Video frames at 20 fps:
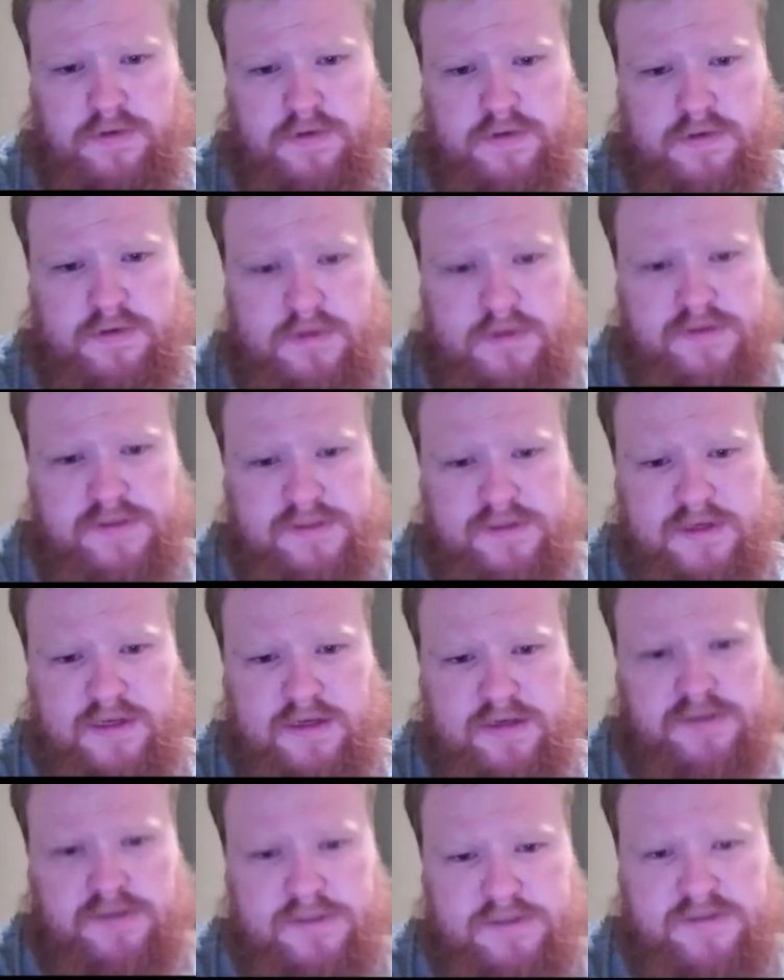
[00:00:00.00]
This knight
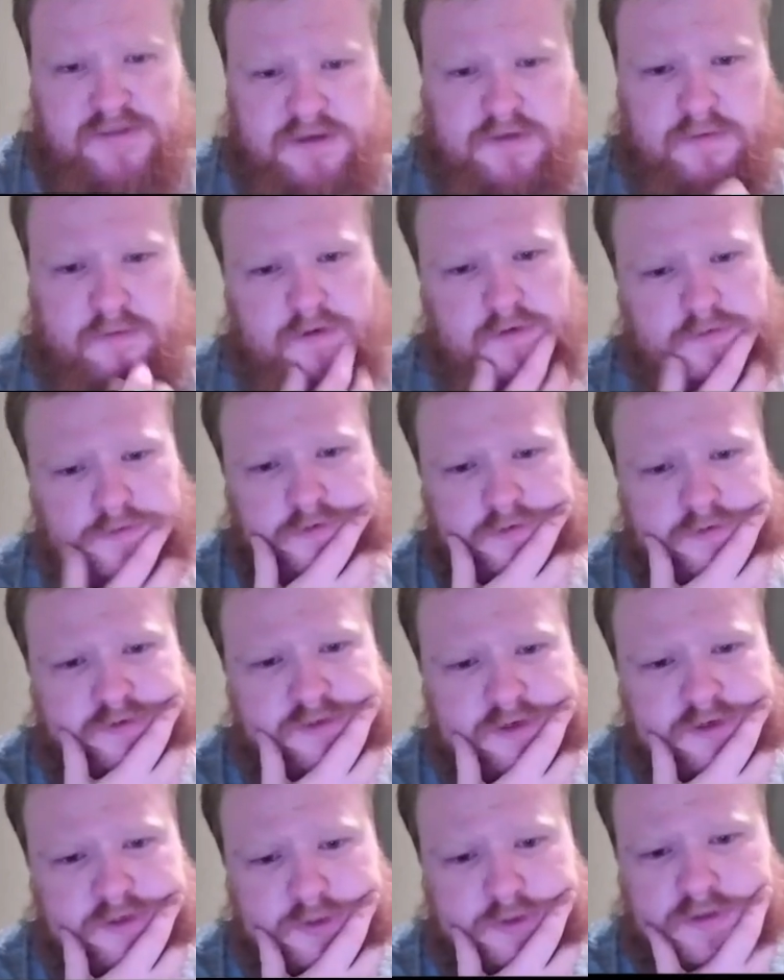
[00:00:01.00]
needs to come over and
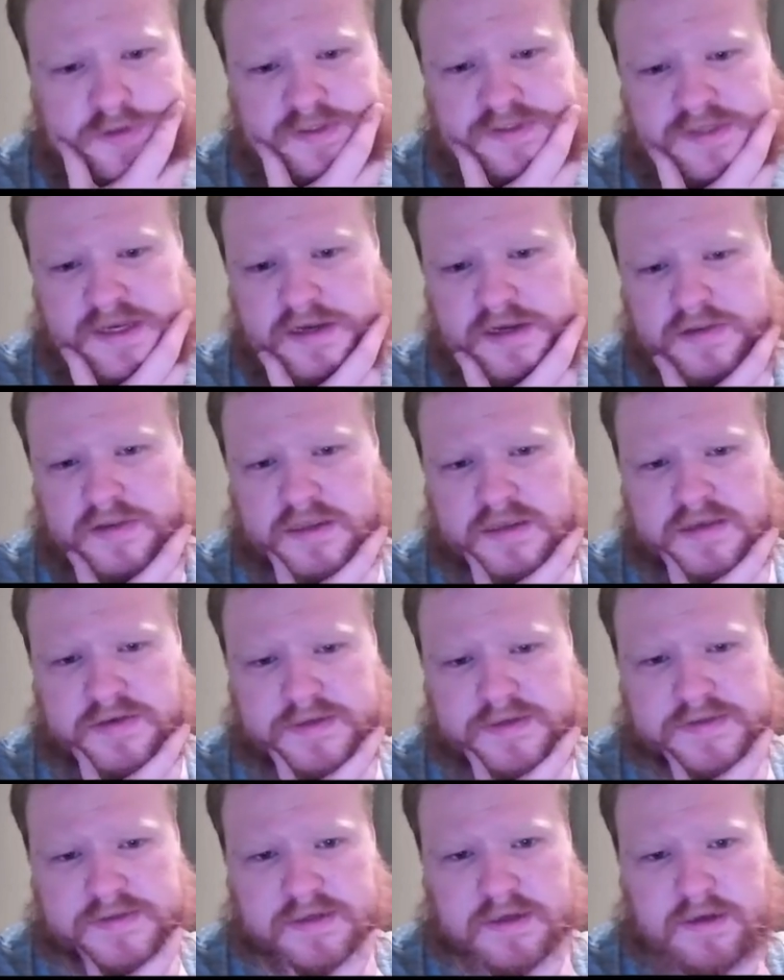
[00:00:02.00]
start to the attack on the king
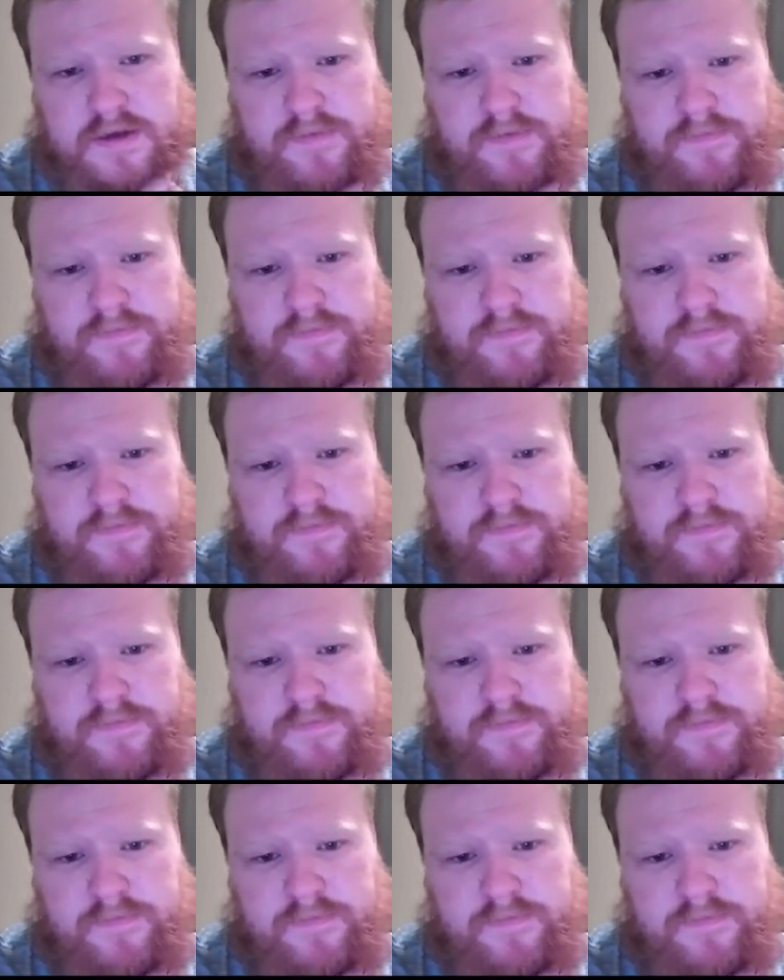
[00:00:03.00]
side.